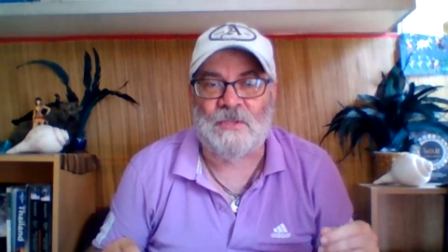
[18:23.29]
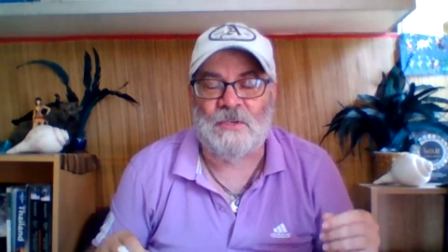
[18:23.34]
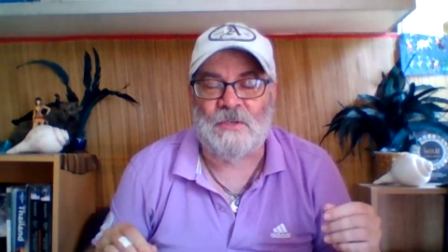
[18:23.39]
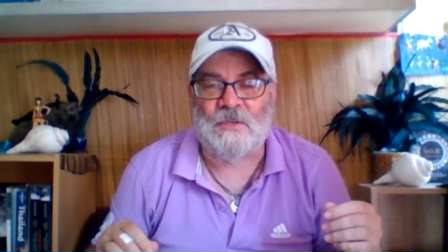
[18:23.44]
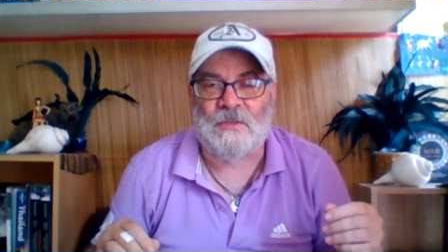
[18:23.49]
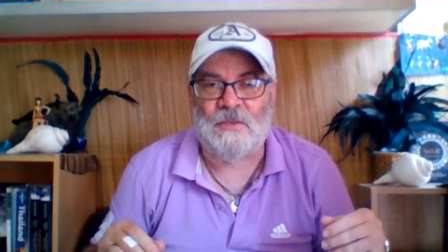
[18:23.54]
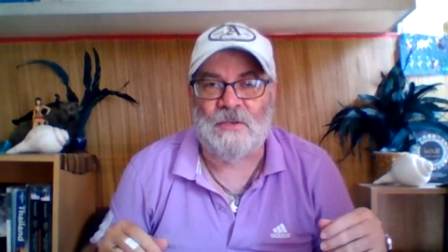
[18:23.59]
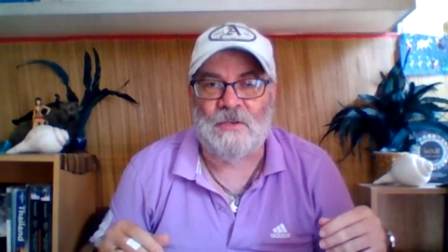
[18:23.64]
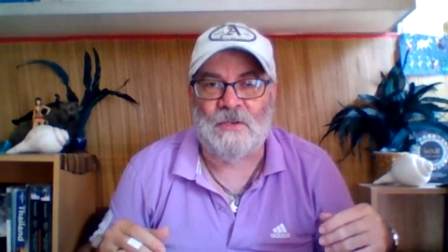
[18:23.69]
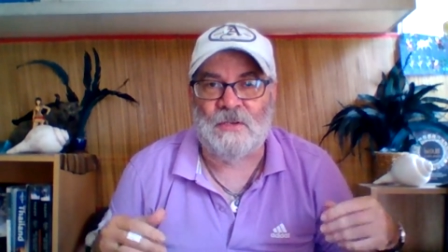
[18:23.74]

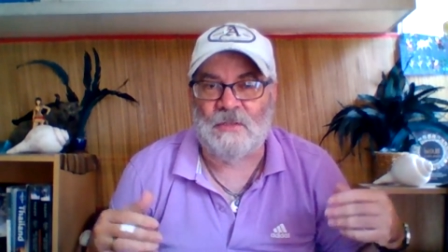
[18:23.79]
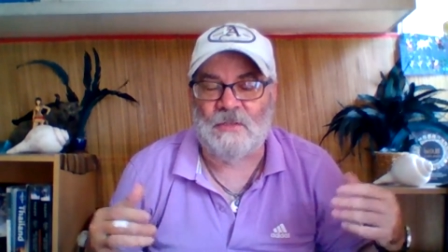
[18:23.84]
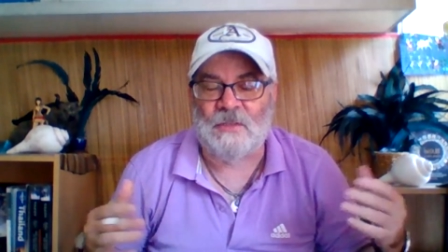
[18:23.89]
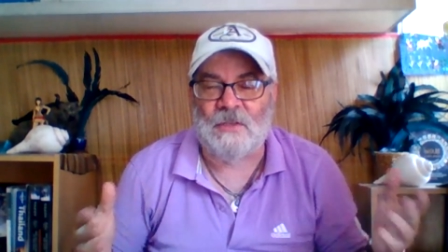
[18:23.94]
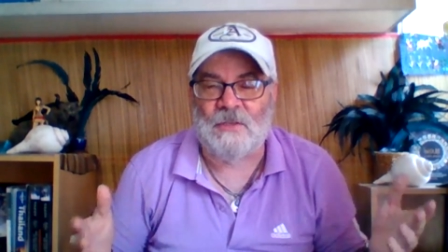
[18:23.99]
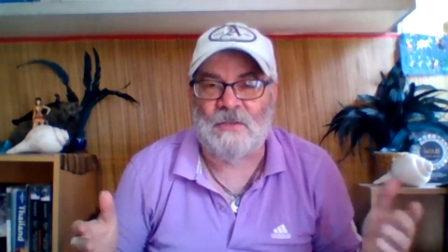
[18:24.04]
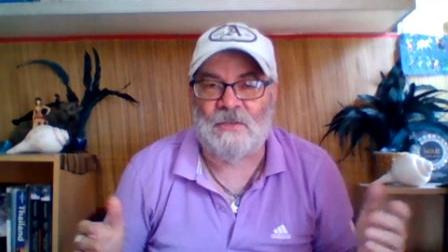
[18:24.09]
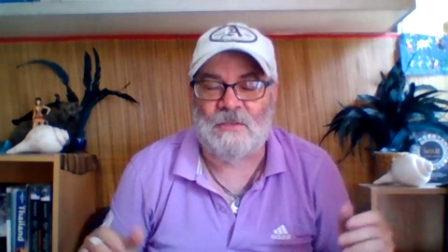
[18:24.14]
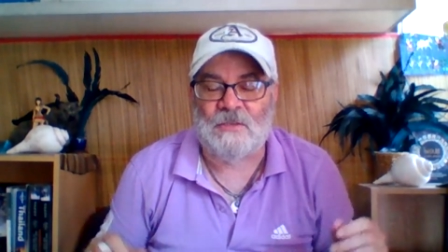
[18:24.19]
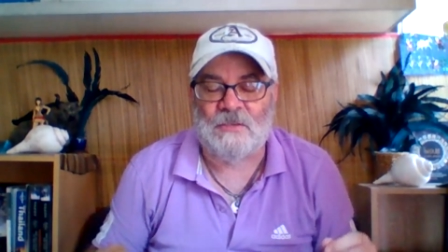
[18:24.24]
The, the
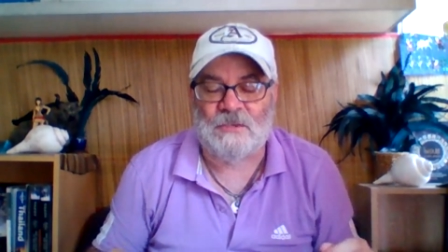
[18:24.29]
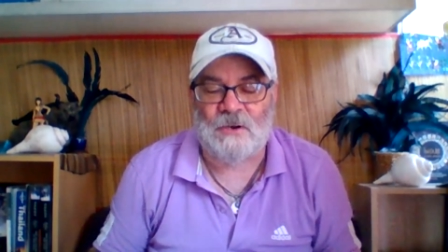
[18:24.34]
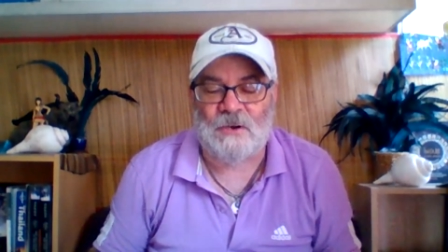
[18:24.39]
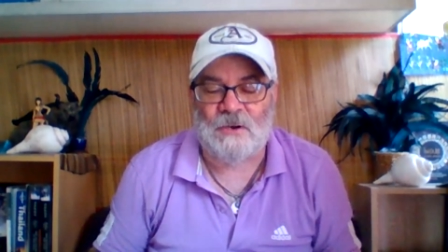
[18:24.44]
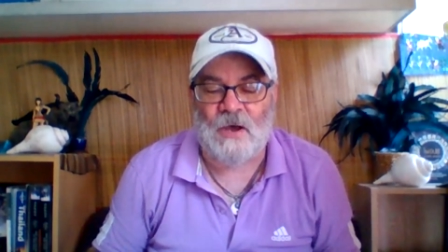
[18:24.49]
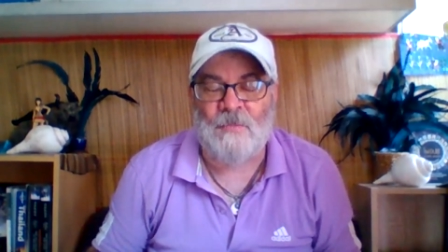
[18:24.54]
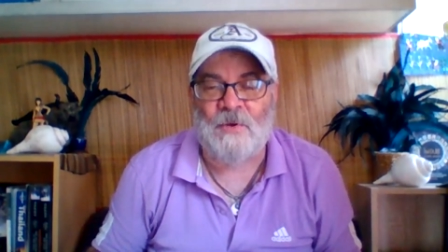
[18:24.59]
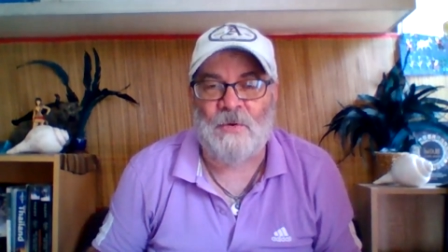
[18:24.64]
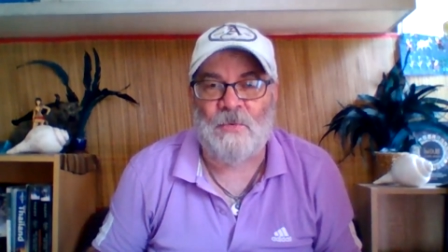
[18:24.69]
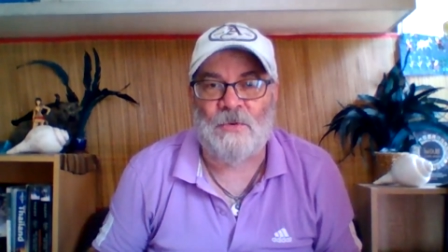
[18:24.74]
the the
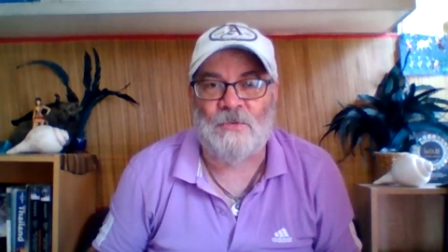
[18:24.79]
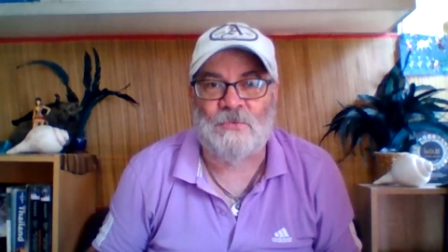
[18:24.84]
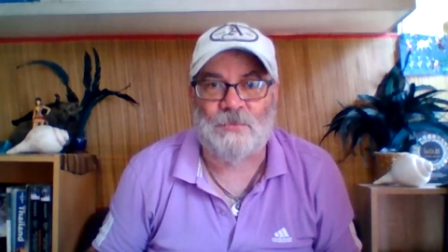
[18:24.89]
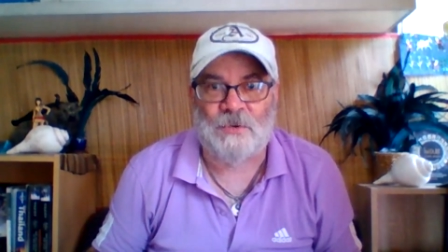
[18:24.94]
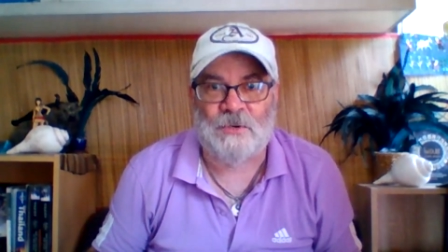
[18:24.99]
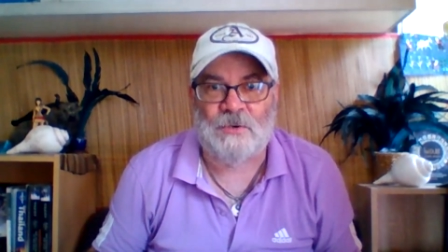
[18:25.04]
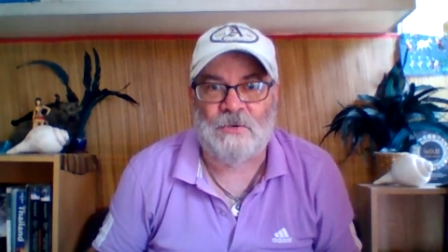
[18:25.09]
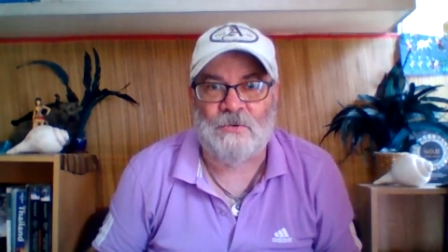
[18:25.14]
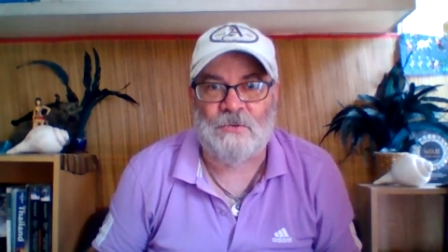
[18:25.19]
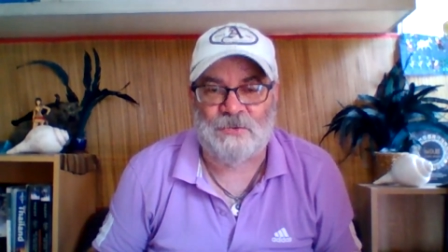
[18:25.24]
tsunami was
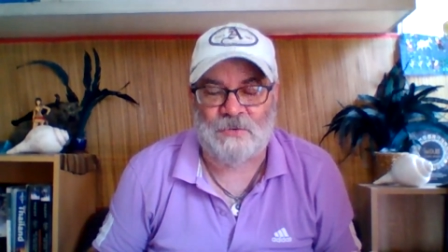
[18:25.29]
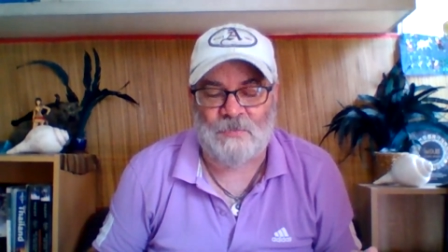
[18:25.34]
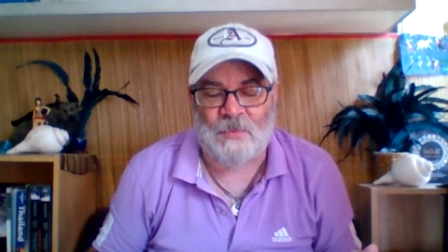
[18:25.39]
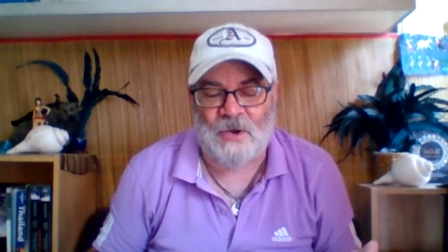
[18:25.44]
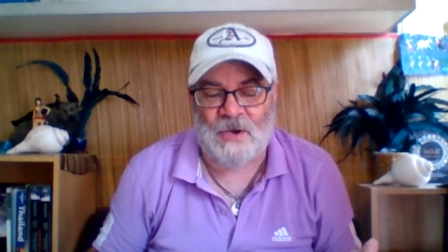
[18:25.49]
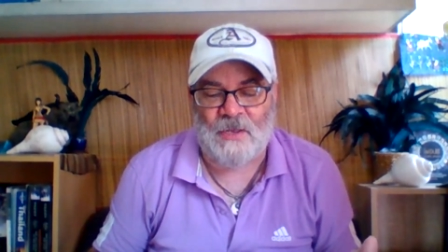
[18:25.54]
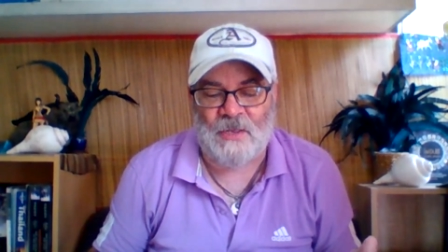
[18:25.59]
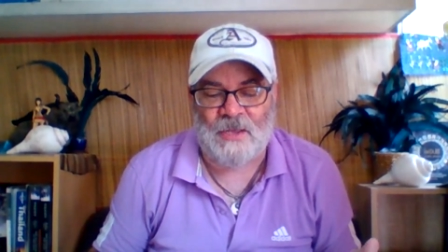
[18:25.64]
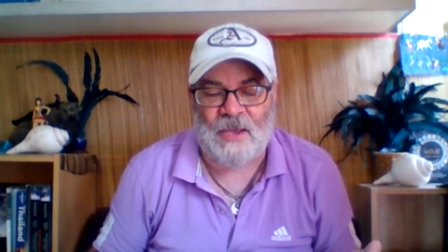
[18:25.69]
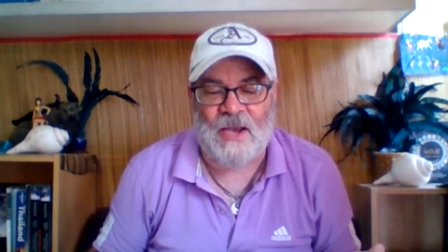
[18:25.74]
reduced
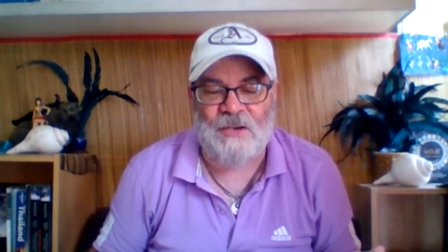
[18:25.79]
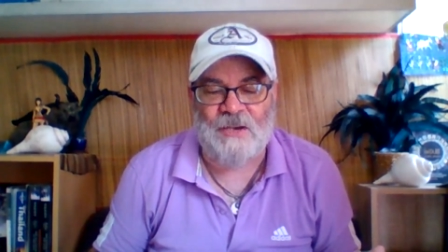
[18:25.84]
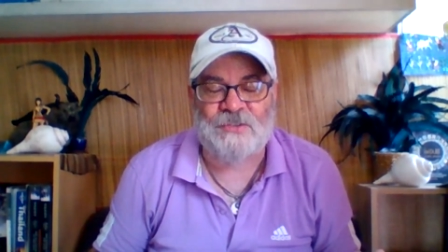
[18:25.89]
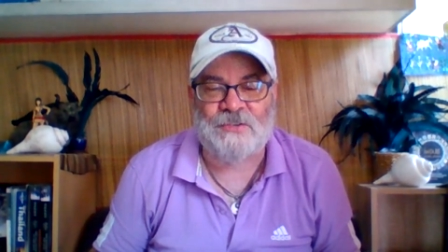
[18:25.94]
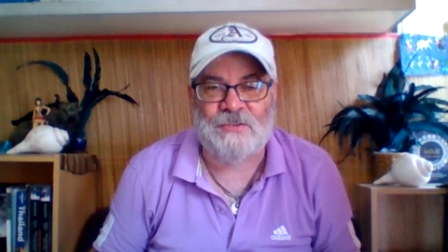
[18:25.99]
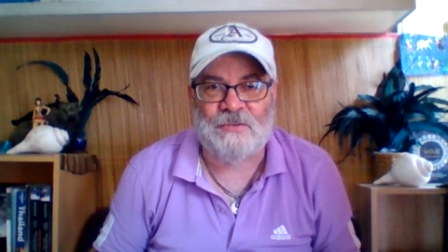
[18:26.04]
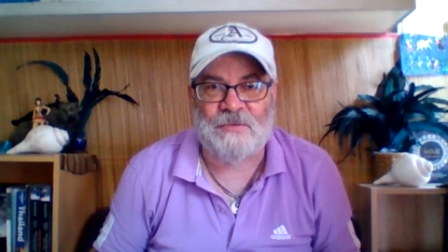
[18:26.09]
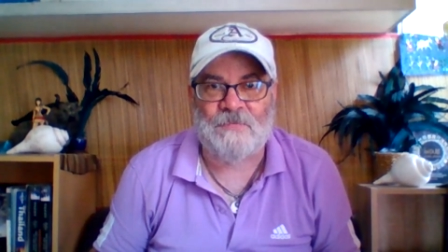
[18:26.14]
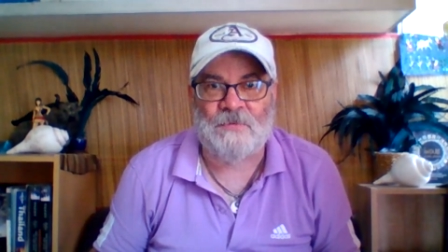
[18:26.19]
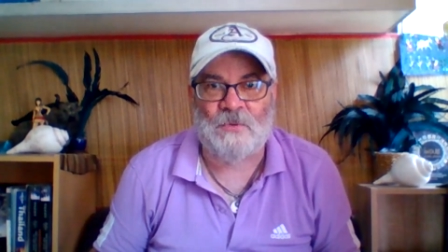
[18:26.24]
by the
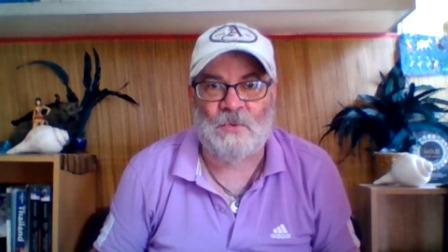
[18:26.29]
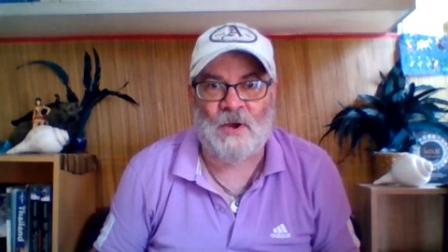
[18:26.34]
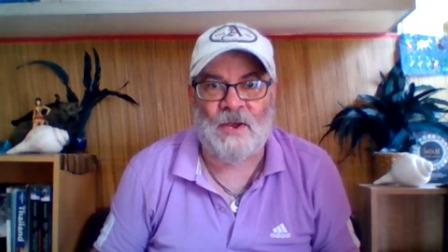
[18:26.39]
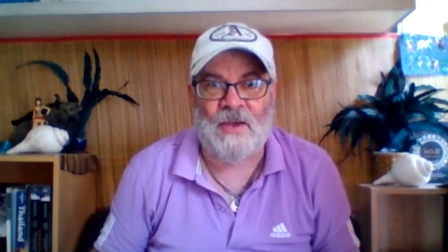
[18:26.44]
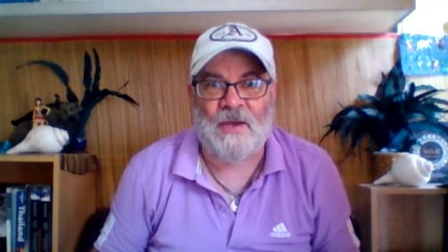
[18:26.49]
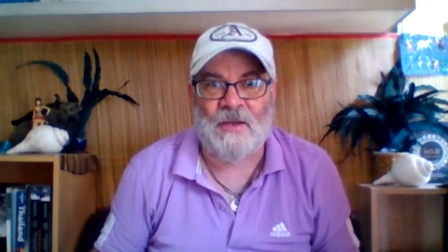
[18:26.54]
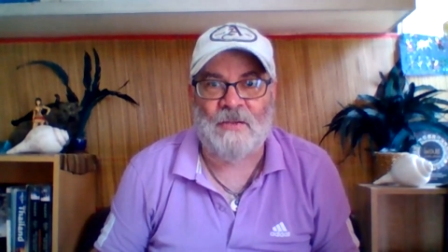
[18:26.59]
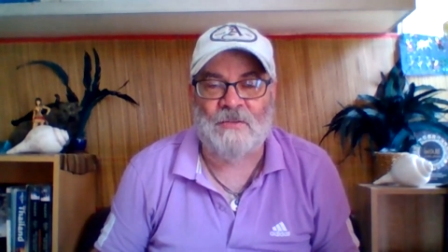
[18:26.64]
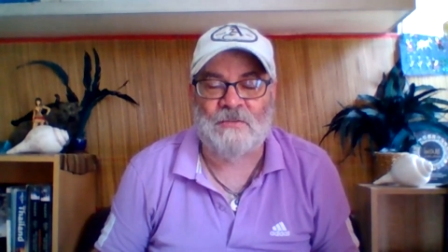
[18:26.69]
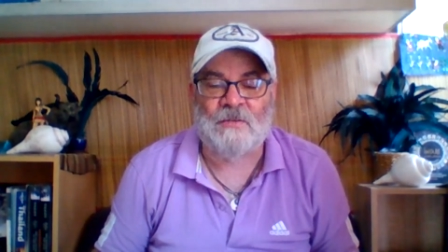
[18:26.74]
actions of the
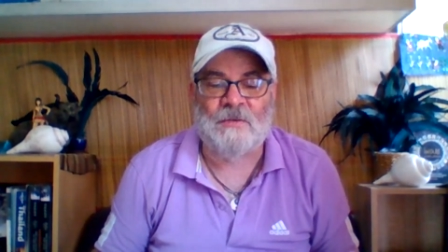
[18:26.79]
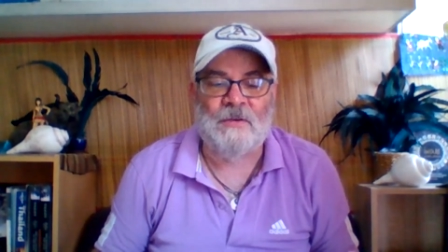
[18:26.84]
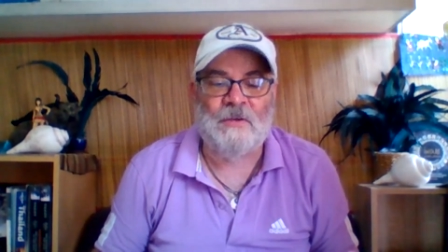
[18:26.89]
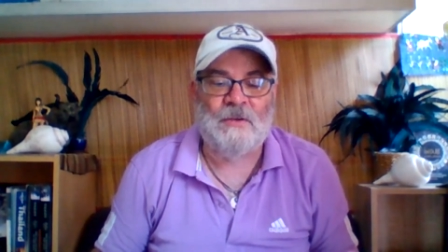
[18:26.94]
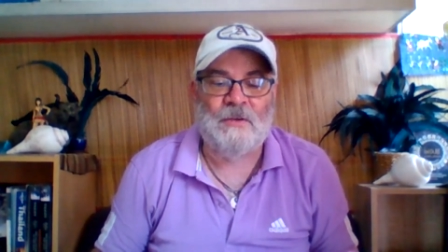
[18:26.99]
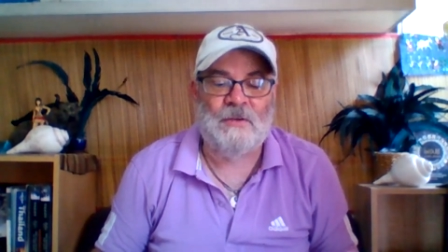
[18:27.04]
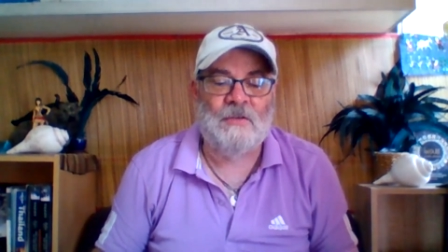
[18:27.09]
White Hats.